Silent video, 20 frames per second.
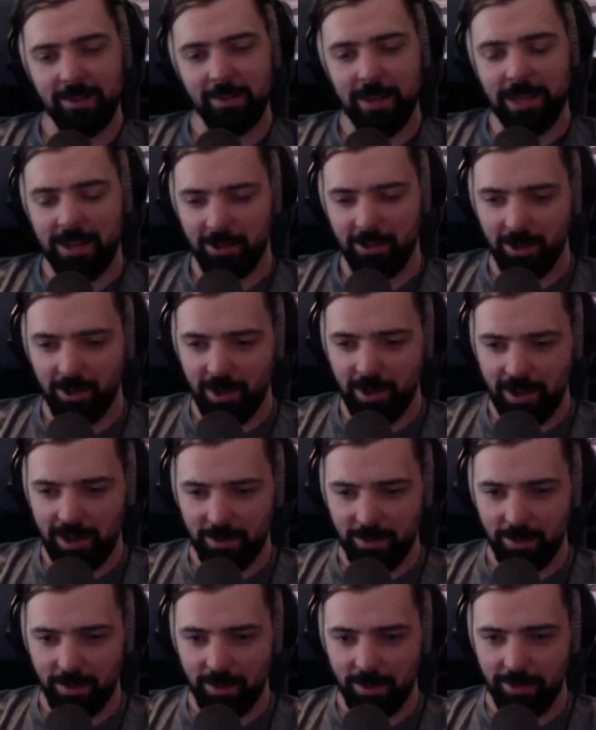make glue out
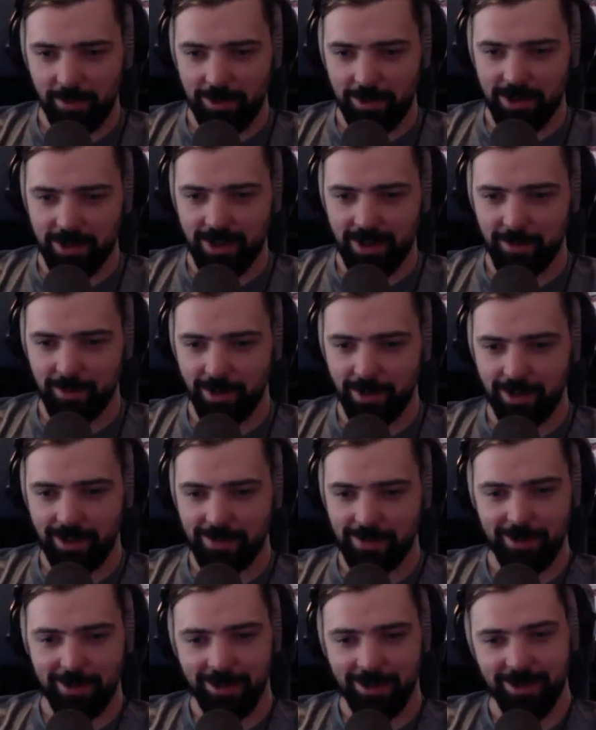of pretty much any
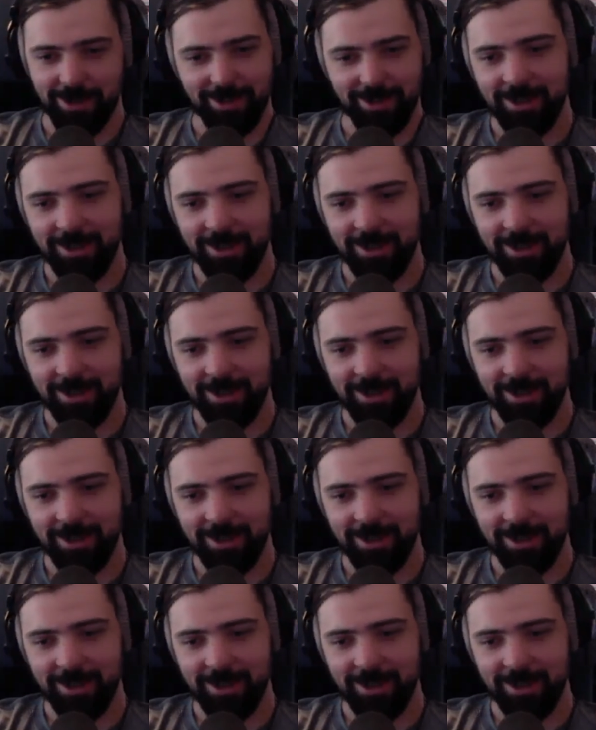body part.